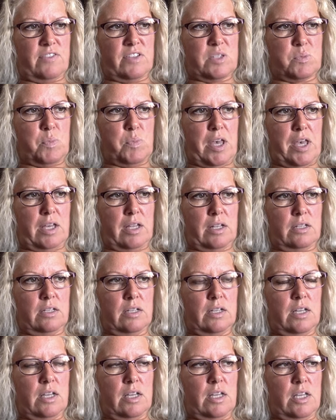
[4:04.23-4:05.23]
his pen.
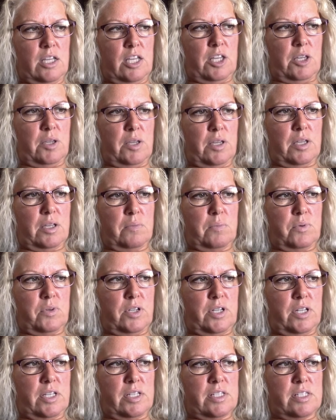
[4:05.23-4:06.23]
He
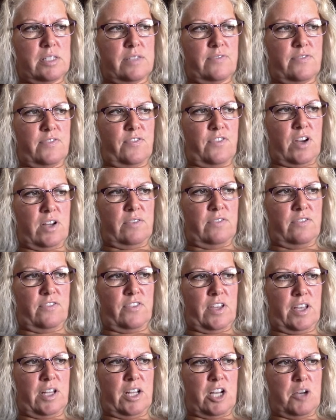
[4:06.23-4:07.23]
put his front
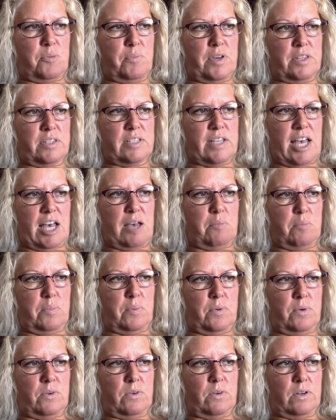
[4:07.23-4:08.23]
feet up on
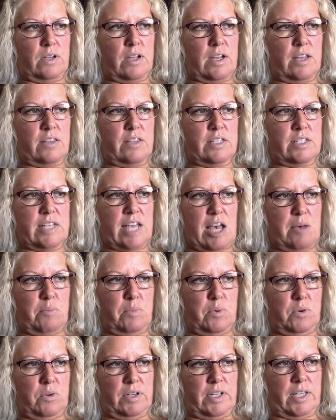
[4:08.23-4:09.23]
the top
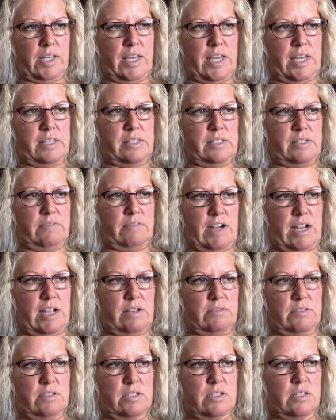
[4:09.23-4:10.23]
board and gazed
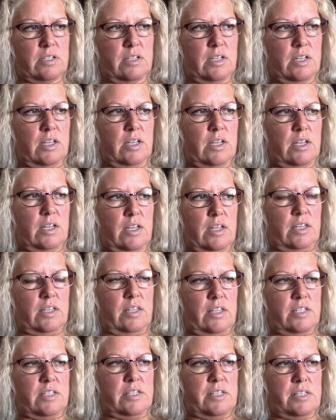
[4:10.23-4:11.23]
around. In
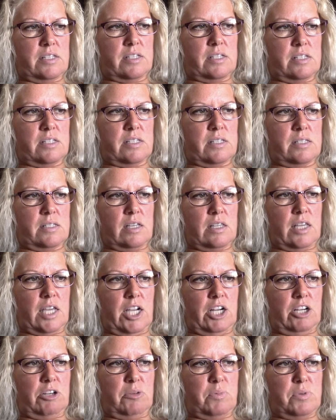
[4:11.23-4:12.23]
the distance he saw the
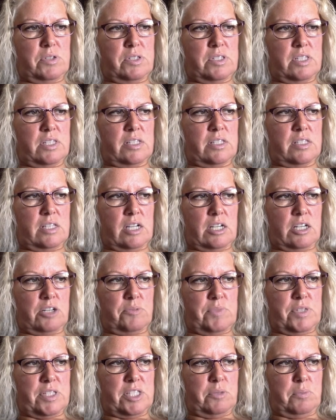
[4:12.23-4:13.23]
Arables and the
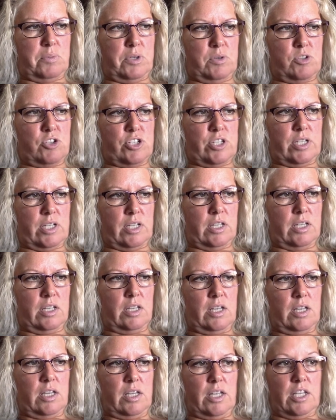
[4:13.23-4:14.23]
Zuckermans approaching.
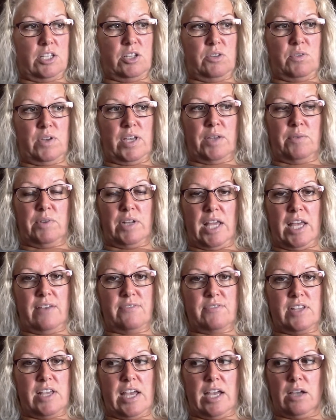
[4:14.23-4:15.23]
He knew he would have
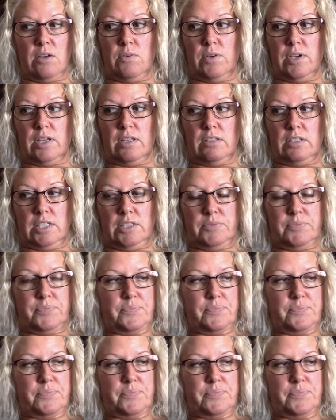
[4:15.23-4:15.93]
to act quickly.